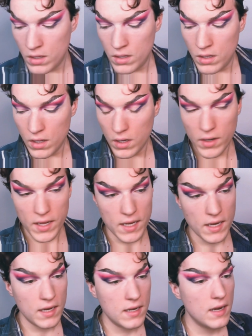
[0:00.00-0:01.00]
All right,
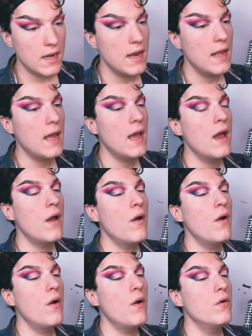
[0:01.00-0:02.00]
and
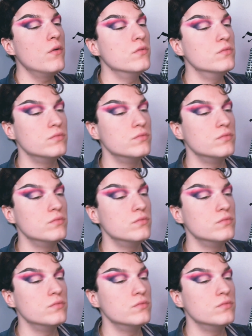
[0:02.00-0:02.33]
now.